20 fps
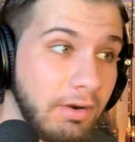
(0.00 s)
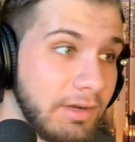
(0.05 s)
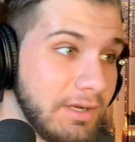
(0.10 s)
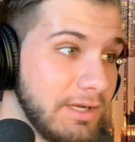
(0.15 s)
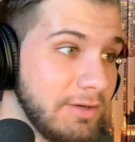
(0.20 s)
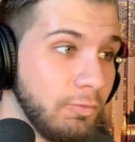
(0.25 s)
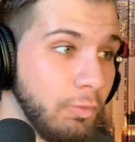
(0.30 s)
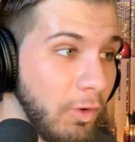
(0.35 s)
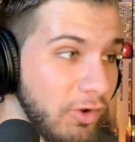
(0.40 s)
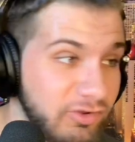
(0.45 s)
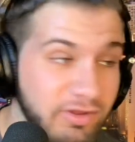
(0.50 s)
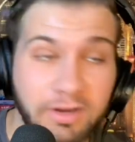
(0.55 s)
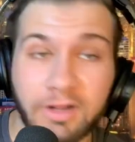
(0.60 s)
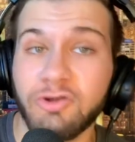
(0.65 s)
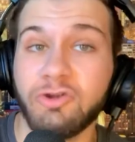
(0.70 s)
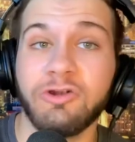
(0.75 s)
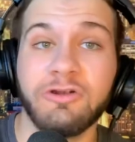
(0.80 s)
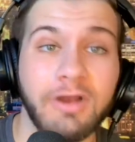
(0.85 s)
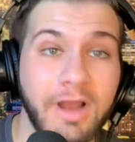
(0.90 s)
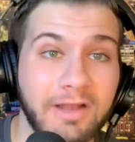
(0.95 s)
He wasn't
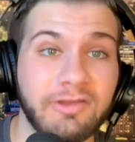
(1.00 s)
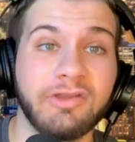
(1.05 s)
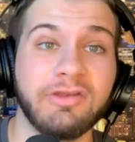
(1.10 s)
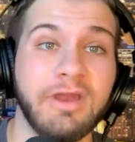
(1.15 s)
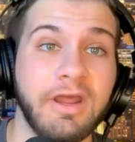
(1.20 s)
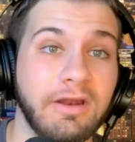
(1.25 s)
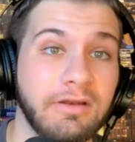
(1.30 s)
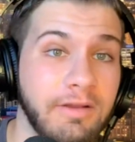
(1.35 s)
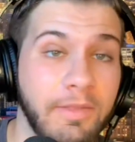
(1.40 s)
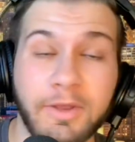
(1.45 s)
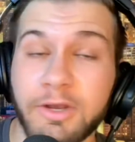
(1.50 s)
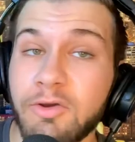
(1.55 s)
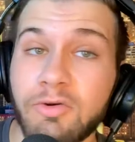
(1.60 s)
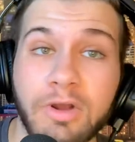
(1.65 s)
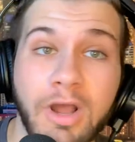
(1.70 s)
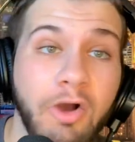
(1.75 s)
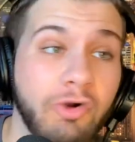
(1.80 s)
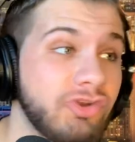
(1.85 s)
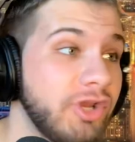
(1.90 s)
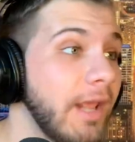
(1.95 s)
adjusting to the new
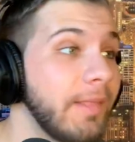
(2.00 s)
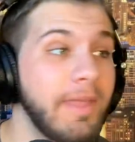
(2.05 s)
coaching.